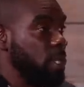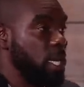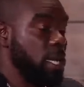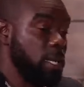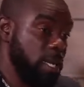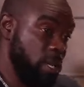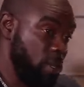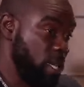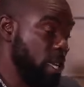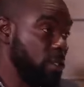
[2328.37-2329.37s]
And he
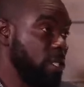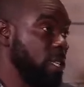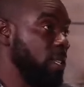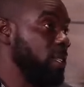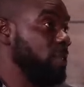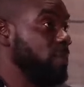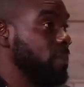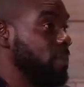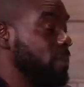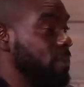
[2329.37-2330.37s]
used to have Seal.
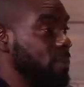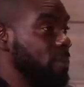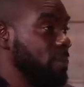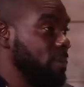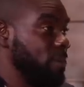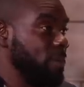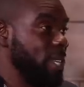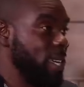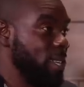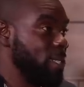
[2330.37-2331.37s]

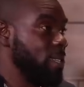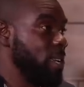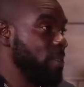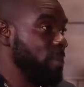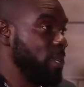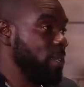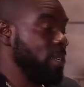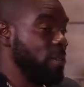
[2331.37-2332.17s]
You understand me?